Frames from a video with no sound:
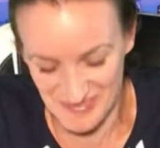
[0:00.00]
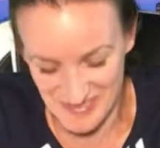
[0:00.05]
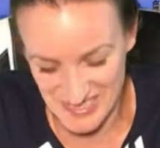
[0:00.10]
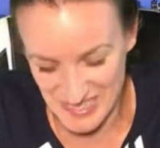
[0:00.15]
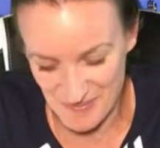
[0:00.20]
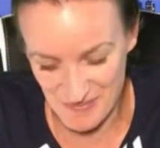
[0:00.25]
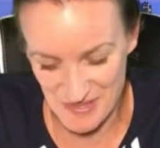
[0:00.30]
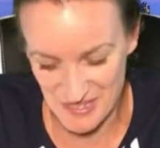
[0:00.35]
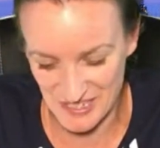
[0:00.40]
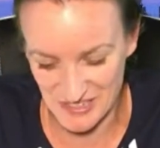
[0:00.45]

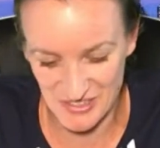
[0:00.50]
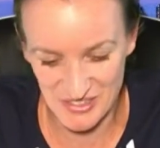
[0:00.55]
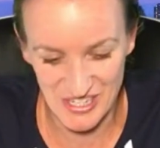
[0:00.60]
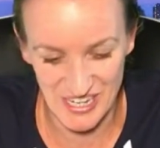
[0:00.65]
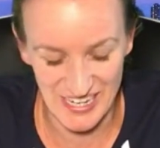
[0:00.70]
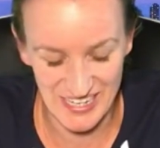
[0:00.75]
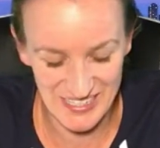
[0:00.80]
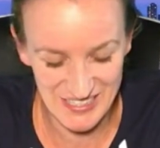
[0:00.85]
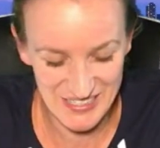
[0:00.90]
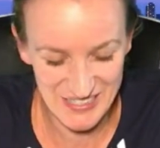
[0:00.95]
Something has
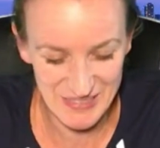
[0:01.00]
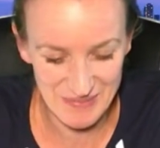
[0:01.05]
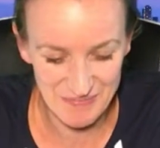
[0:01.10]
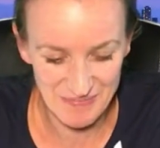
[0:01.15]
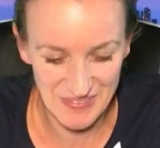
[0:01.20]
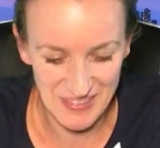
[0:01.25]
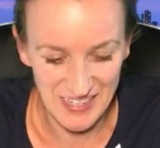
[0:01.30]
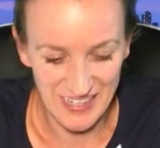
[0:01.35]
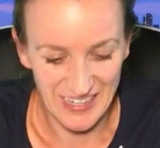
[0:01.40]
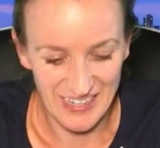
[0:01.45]
changed.
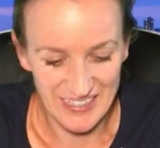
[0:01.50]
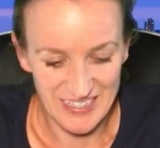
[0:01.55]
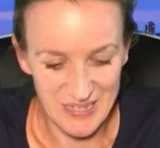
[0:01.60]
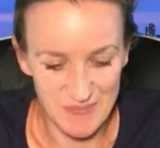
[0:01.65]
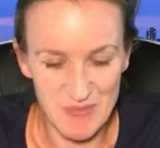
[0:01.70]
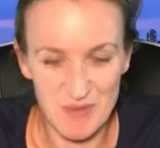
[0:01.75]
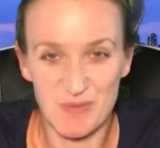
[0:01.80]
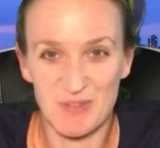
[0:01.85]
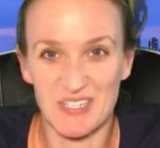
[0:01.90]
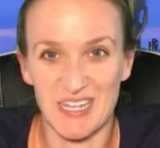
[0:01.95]

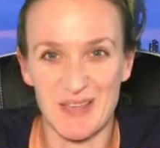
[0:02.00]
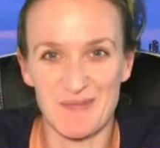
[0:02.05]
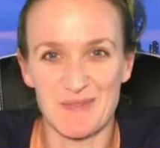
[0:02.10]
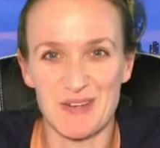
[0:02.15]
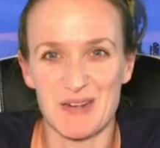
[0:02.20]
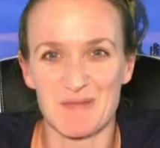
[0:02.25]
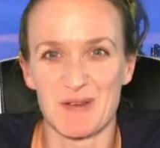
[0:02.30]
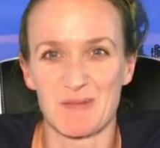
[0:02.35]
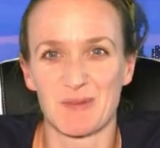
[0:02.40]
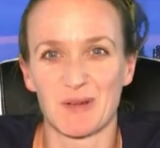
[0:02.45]
Something was
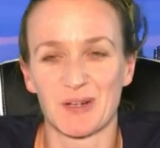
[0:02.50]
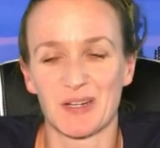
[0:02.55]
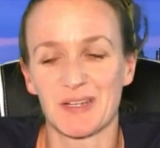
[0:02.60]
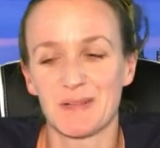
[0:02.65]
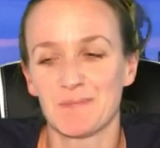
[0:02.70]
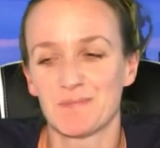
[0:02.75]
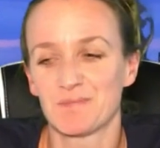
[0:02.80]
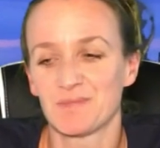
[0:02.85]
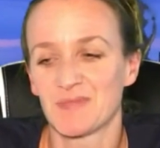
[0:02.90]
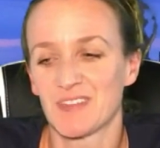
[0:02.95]
happening in my
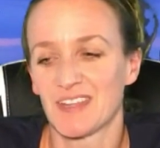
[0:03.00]
body.